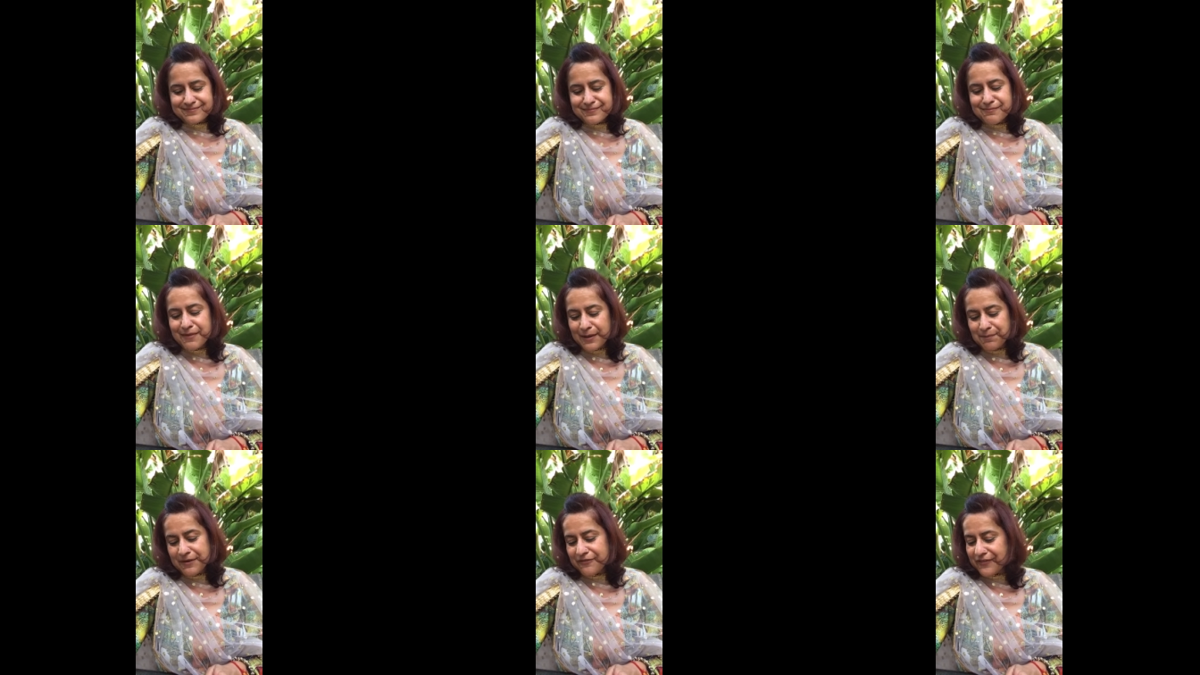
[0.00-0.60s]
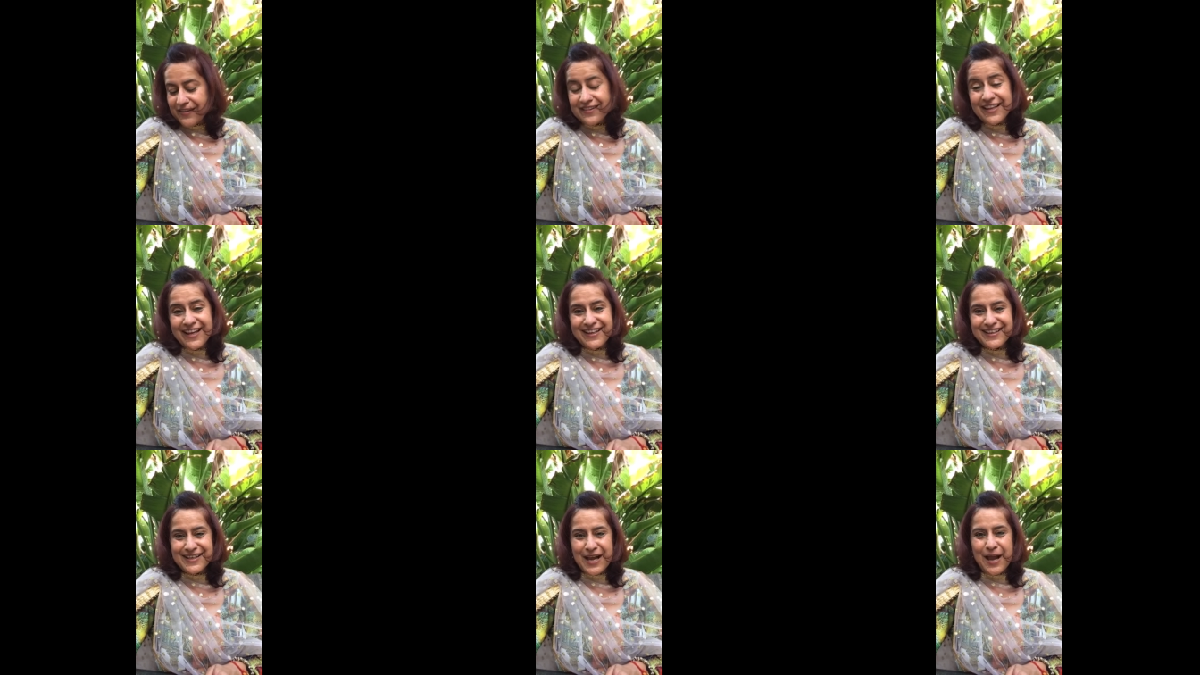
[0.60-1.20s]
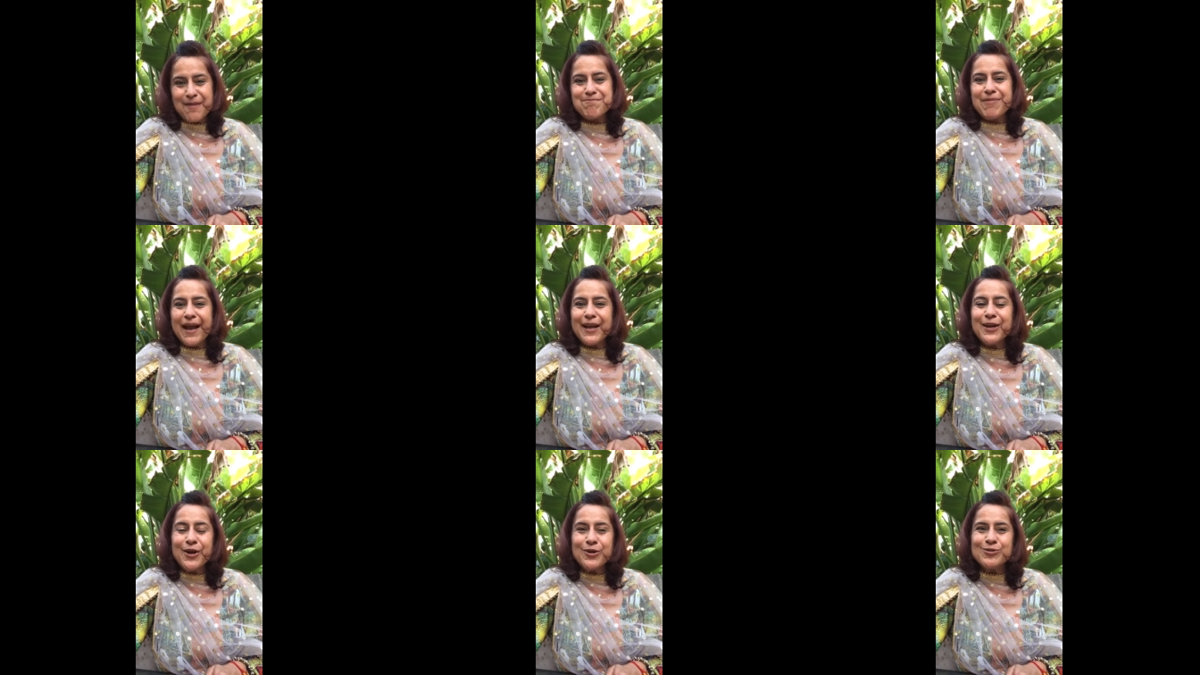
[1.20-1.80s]
made me feel like I'm
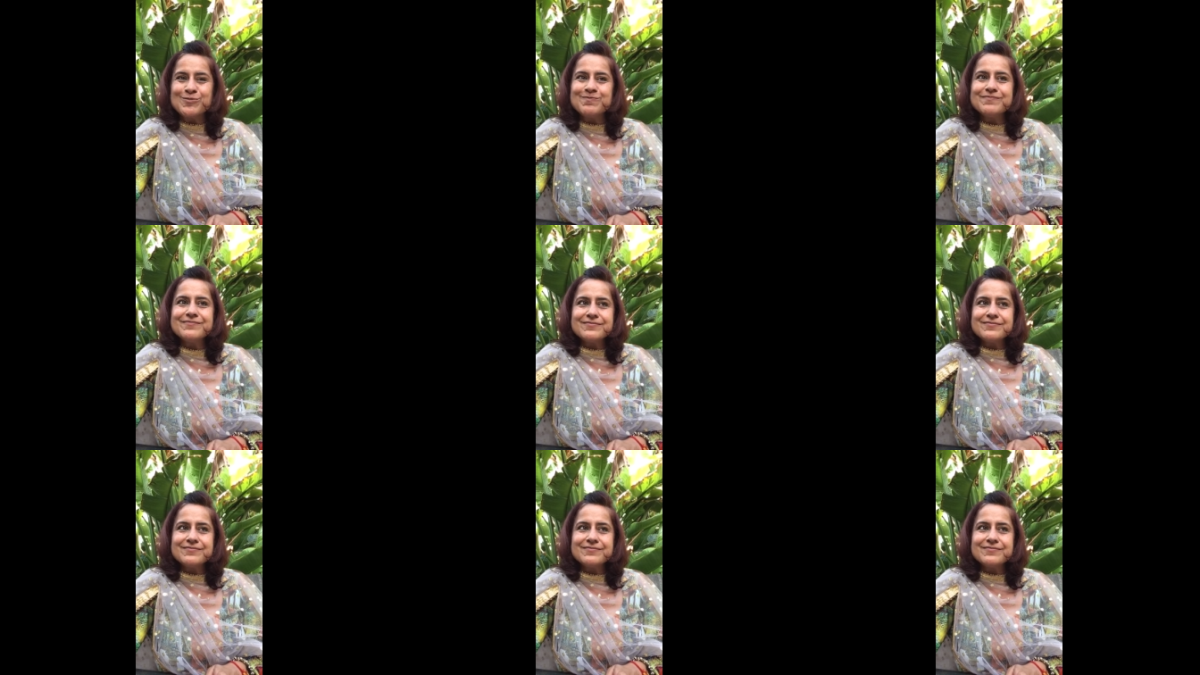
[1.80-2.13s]
back home.